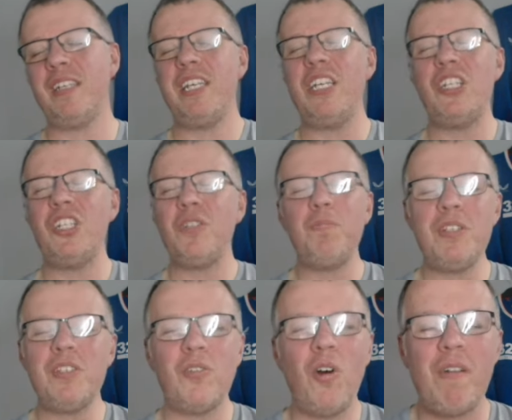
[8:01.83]
He should
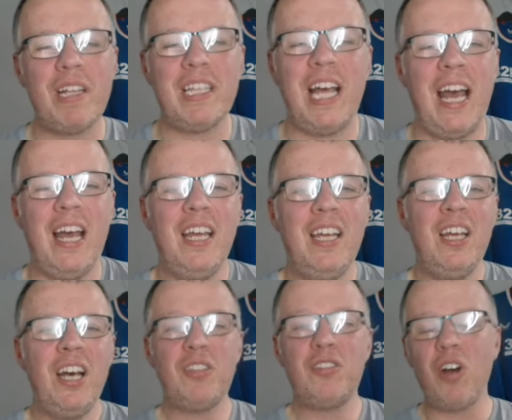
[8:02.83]
be scoring there.
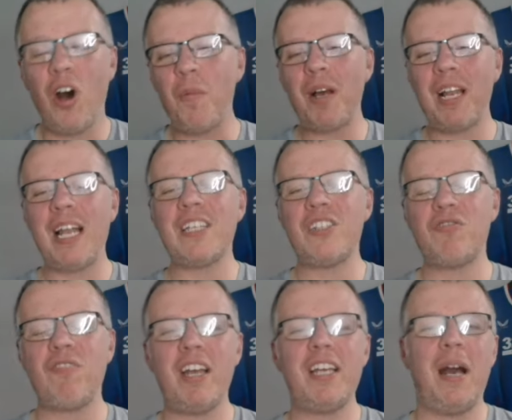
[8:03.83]
A top-class
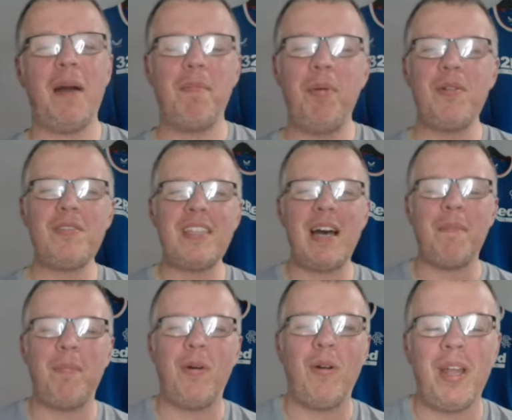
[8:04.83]
striker puts
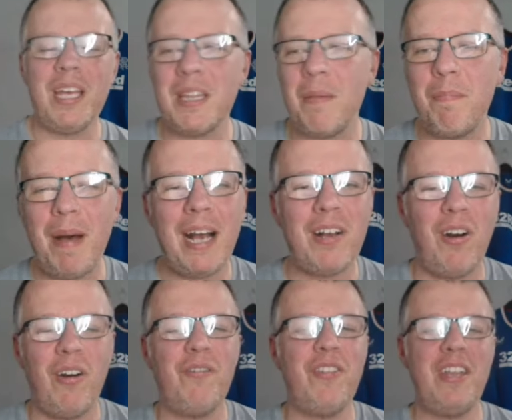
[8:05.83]
that ball in the back
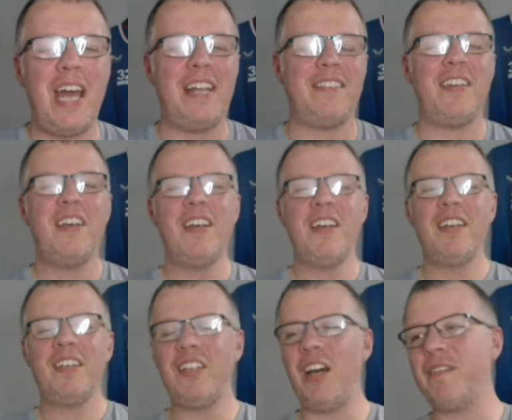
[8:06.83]
of the net.
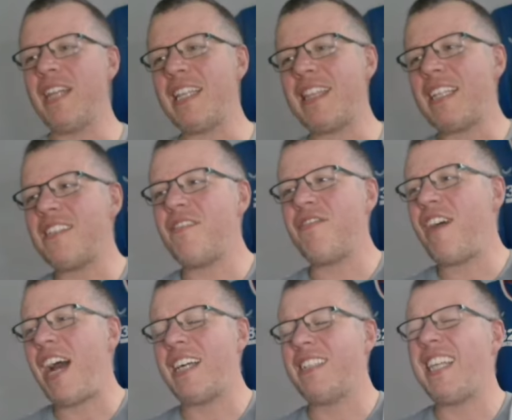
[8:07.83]
You know, that's a
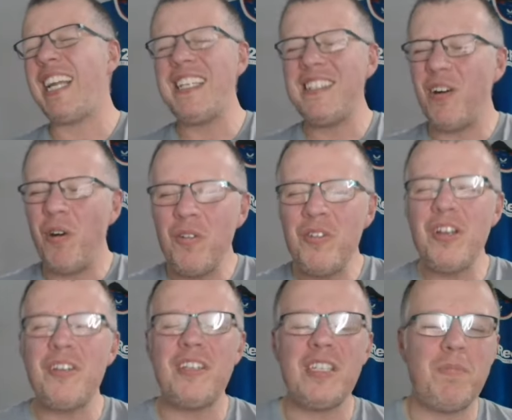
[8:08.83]
fact. That is an
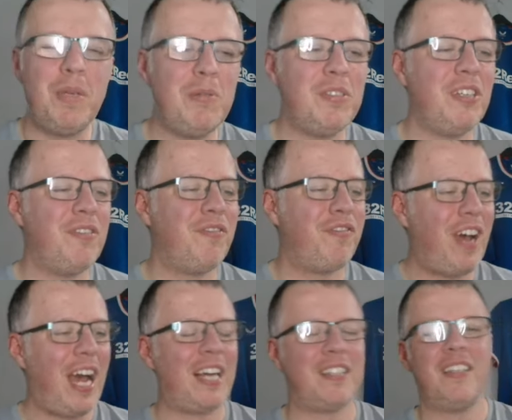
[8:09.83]
undisputed
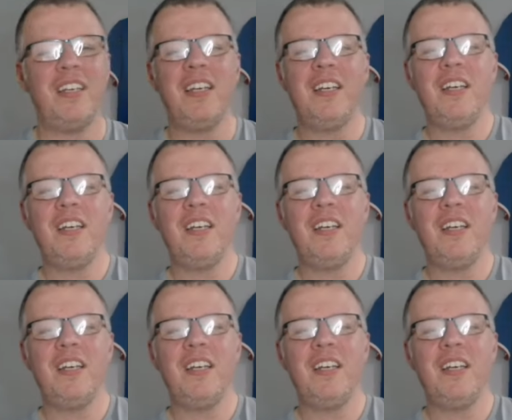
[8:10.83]
fact.